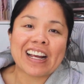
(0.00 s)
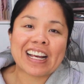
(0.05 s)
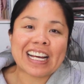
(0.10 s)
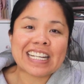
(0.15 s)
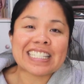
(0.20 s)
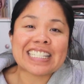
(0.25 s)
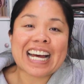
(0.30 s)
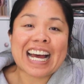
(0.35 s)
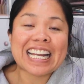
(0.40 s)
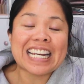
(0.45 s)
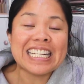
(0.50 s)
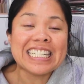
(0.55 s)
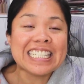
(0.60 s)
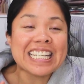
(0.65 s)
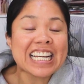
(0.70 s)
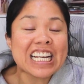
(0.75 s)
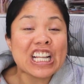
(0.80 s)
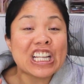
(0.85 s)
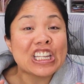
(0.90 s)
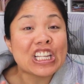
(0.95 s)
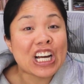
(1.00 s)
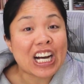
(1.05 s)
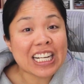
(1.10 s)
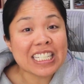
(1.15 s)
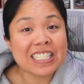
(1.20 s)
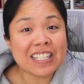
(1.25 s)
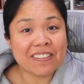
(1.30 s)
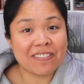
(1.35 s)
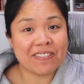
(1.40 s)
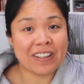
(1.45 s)
guys, I didn't take a
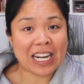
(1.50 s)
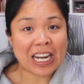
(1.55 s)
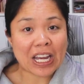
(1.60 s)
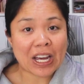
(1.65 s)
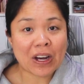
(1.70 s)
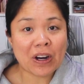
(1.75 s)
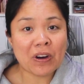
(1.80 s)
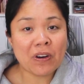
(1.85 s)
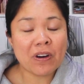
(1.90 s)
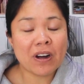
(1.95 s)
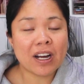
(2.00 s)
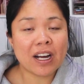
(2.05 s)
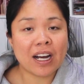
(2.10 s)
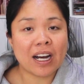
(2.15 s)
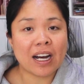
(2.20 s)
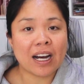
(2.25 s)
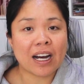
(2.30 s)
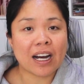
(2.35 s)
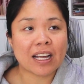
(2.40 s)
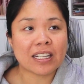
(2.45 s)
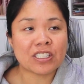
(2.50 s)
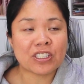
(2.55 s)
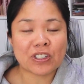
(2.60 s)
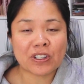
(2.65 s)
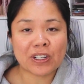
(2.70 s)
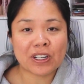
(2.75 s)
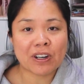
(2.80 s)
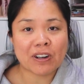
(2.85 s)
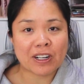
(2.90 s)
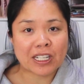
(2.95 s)
lot of video uh,
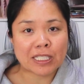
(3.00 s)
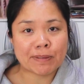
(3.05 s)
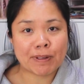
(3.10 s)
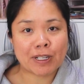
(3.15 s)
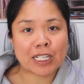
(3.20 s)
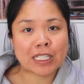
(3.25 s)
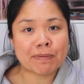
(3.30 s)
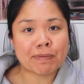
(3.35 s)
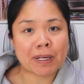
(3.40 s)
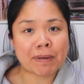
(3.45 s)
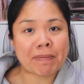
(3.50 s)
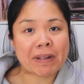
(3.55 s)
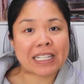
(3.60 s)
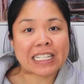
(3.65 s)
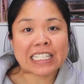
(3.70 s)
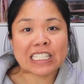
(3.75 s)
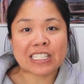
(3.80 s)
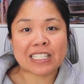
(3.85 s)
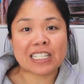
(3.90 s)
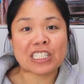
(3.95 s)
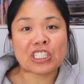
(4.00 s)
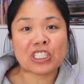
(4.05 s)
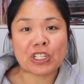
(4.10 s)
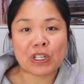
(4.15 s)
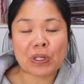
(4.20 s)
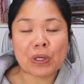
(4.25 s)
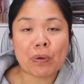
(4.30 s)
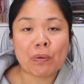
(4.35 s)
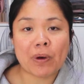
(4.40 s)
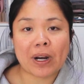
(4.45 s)
during our experience, but I'm at least going to show
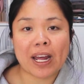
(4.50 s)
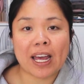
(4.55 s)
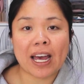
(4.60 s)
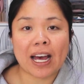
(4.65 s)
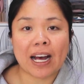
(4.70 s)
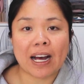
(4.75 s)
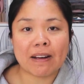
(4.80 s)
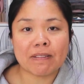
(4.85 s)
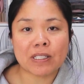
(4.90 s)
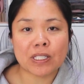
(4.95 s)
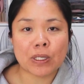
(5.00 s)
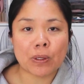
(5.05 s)
you what I have.